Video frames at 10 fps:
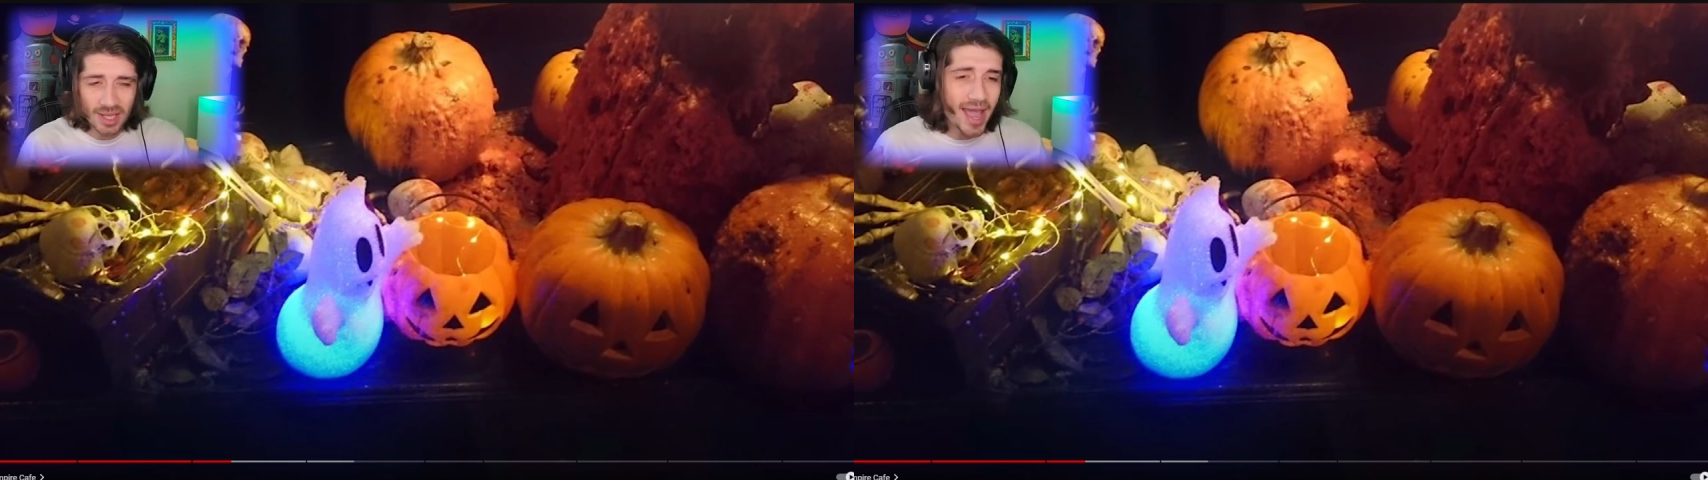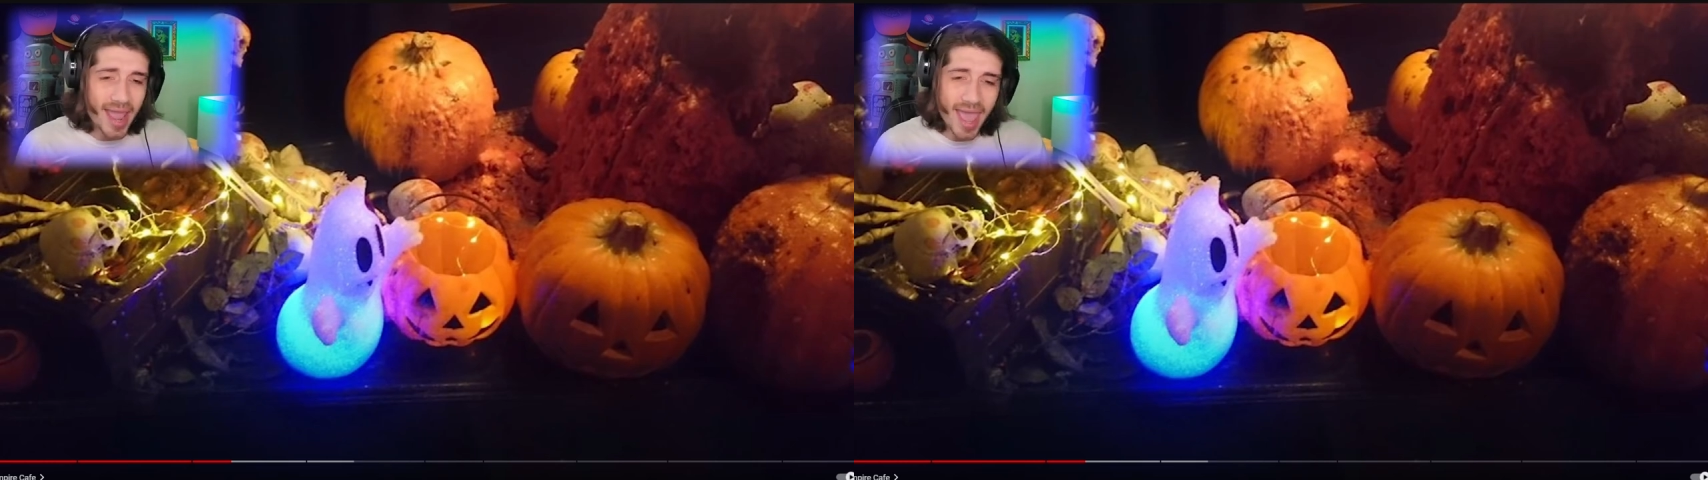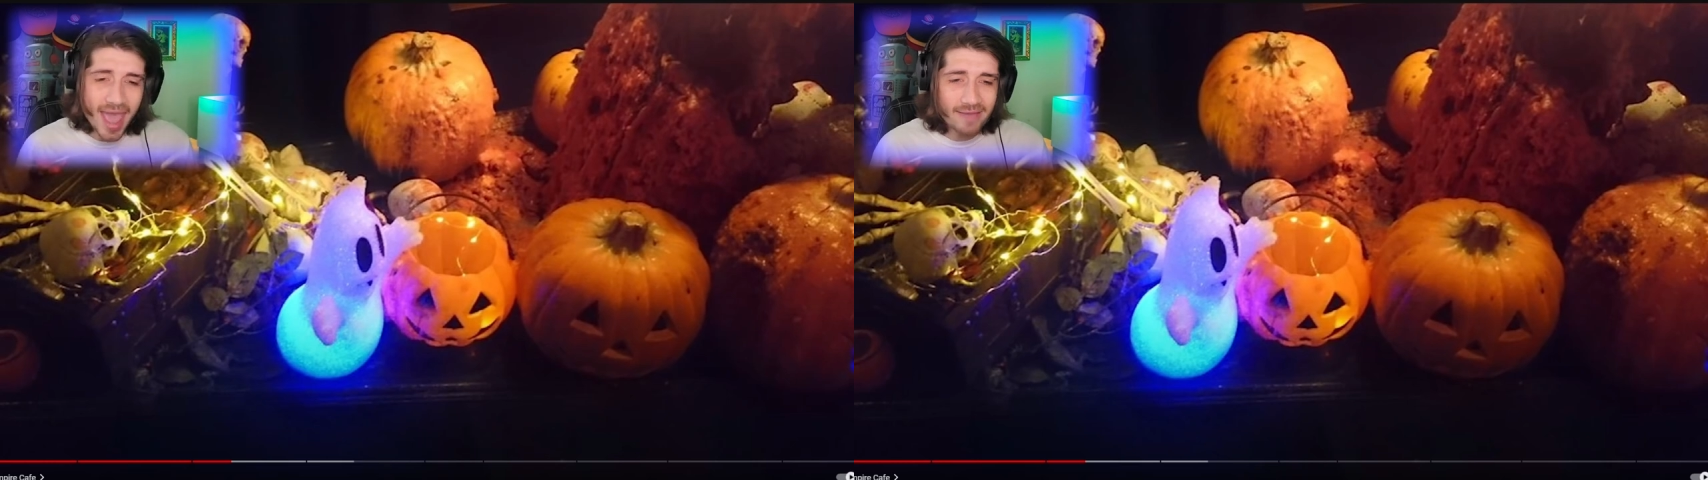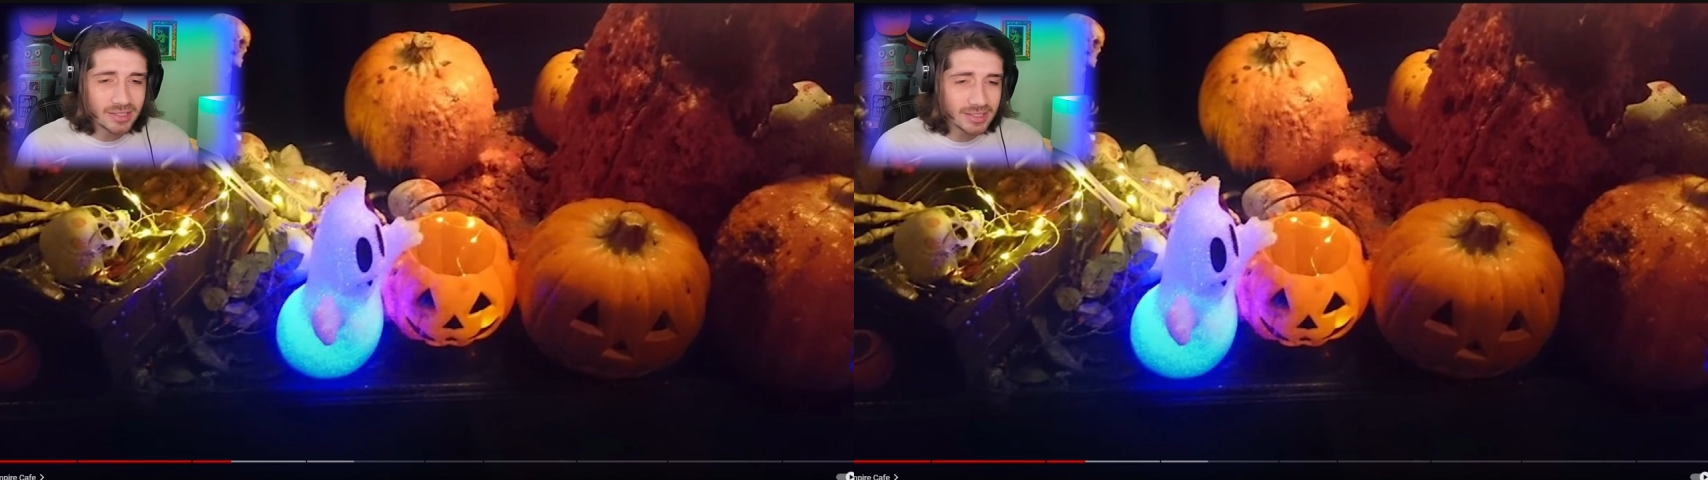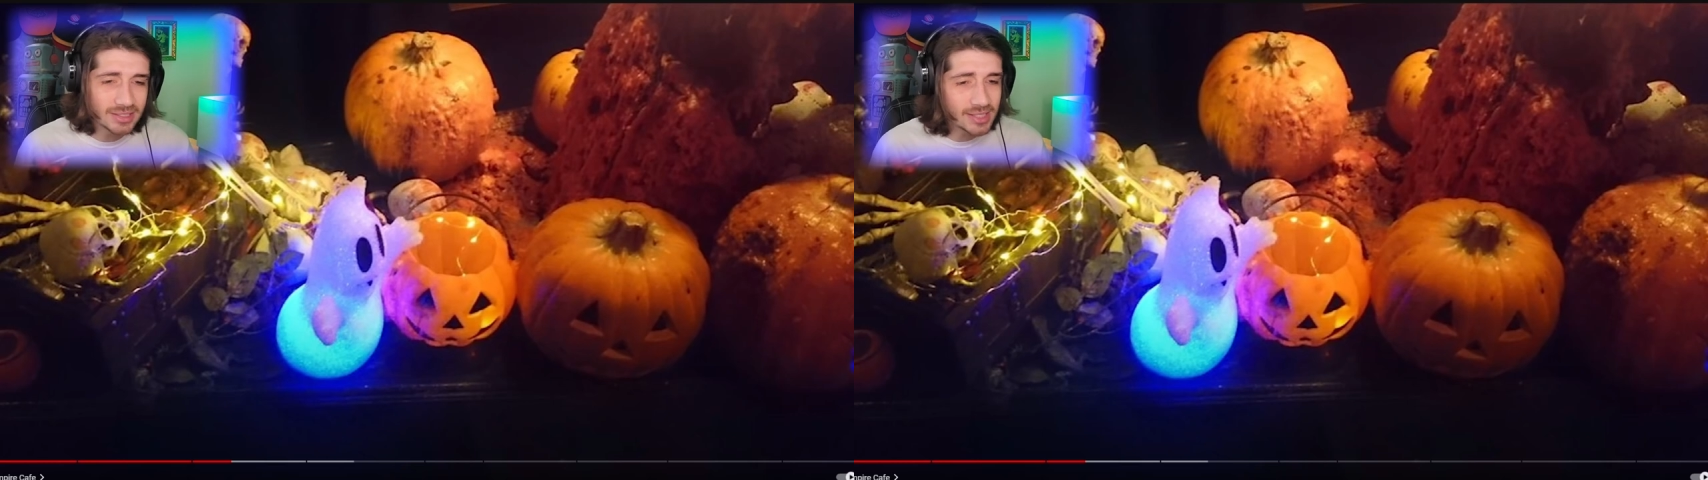I
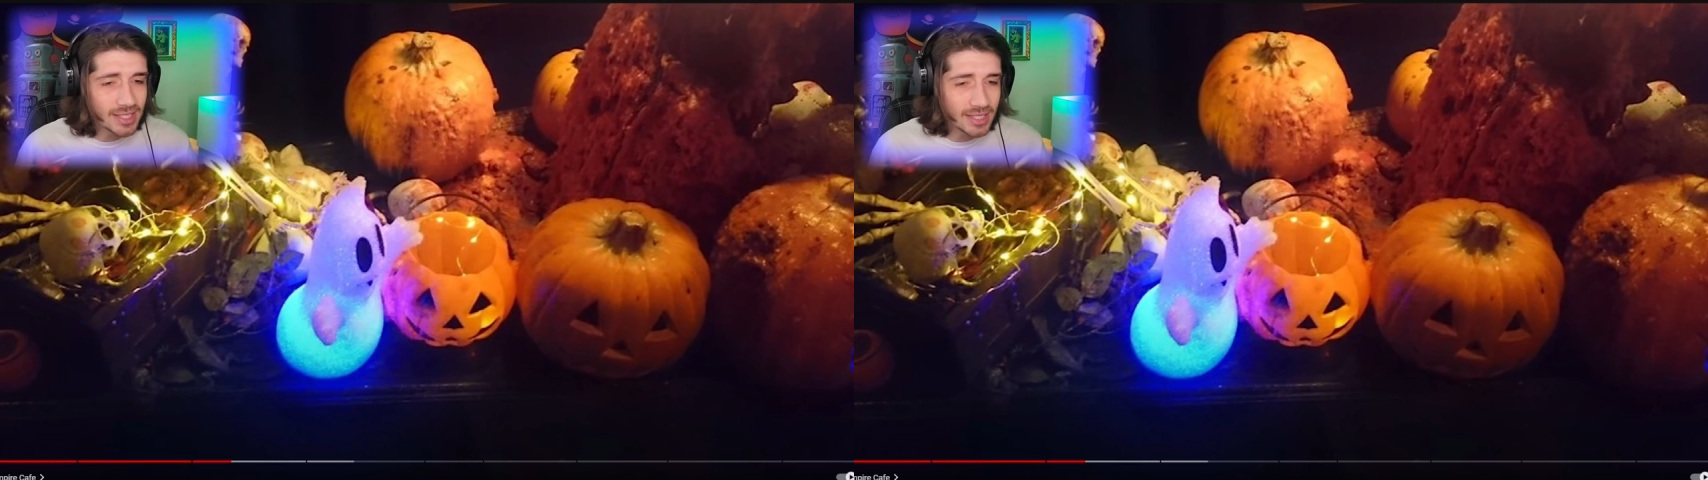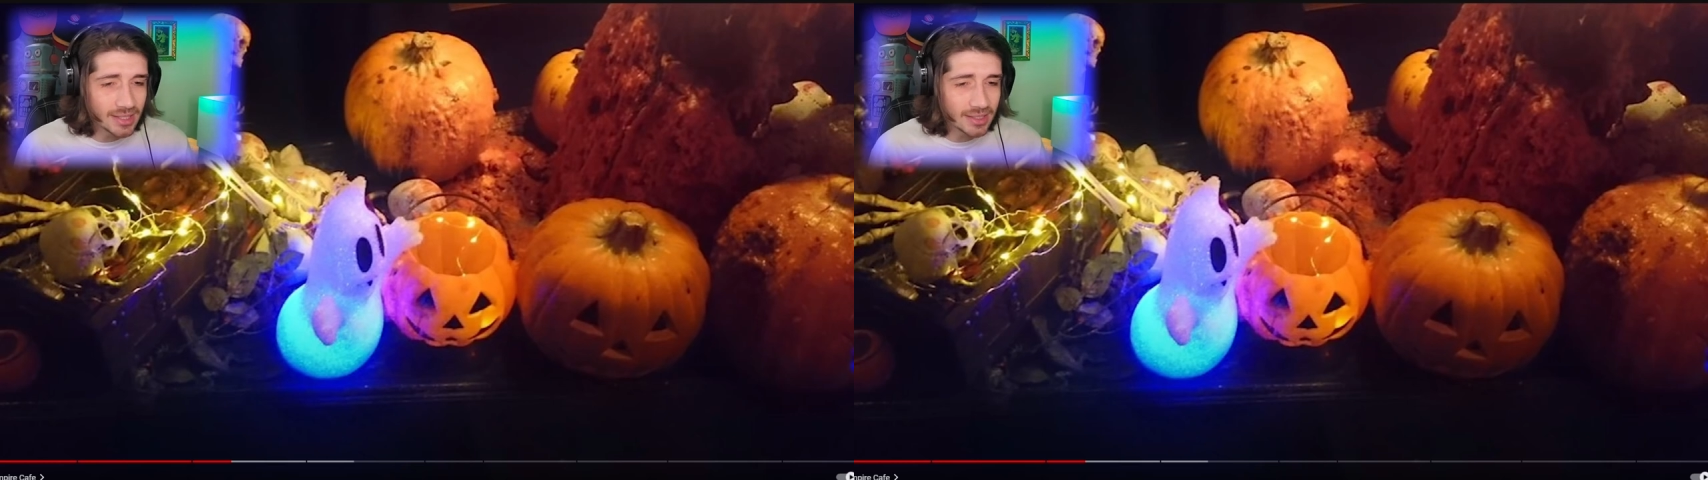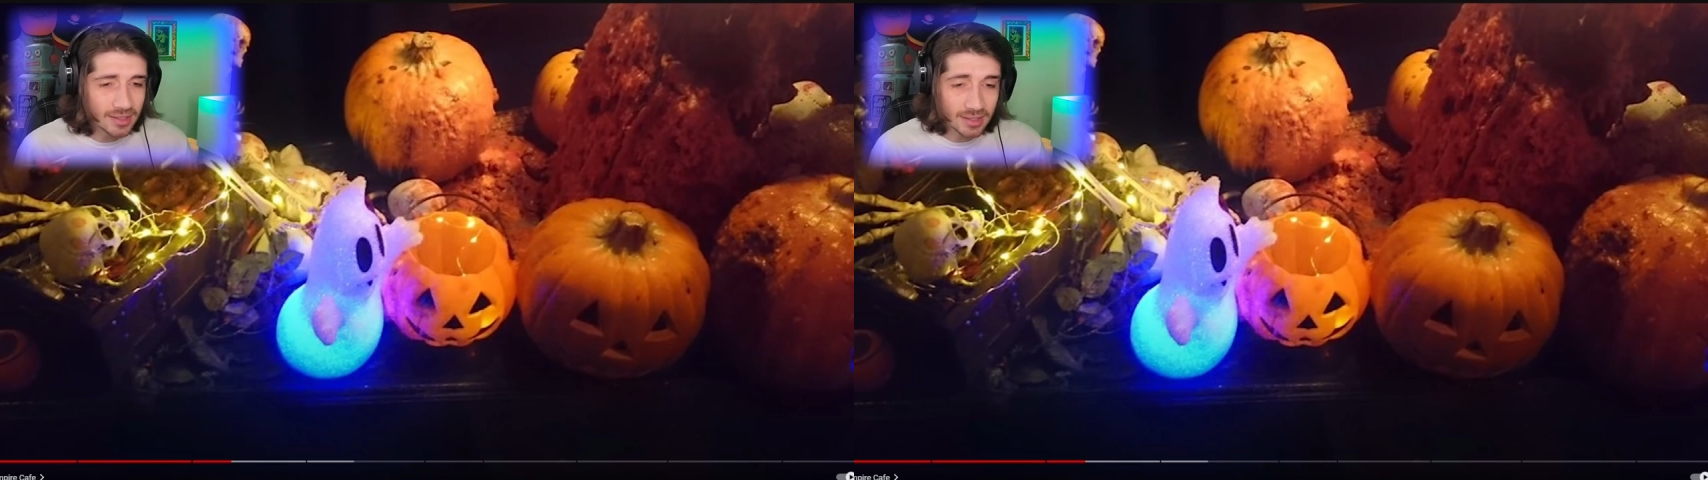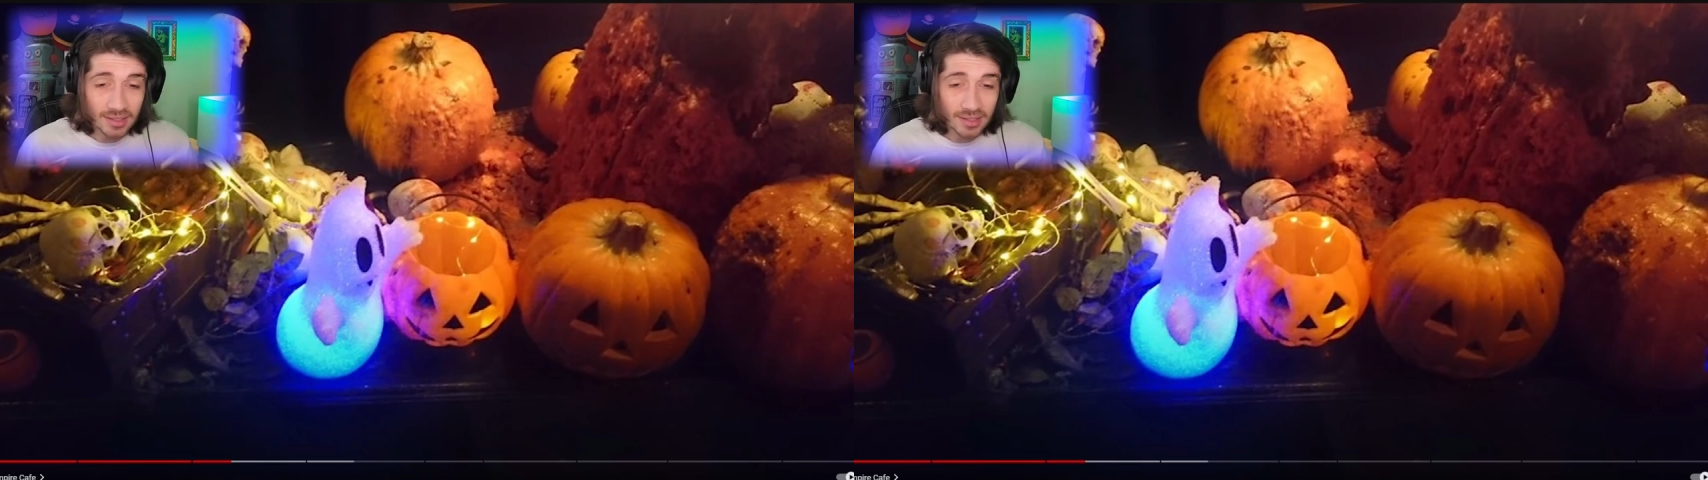haven't seen